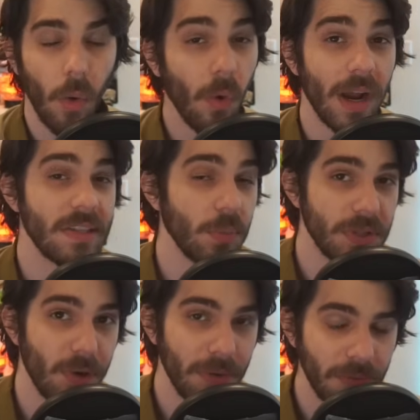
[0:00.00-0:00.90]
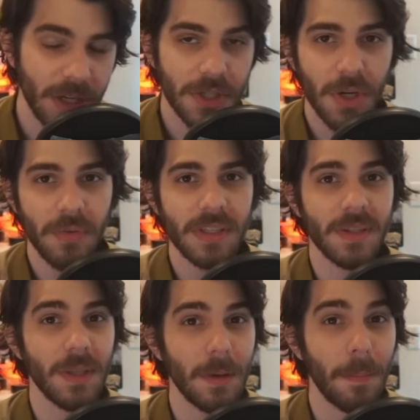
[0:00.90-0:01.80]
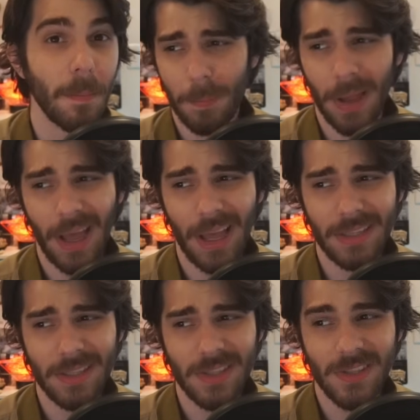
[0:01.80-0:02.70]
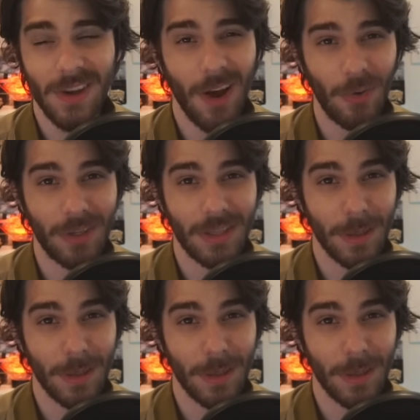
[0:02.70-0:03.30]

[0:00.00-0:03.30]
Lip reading: Or as it was known in Finnish service, the Pansari.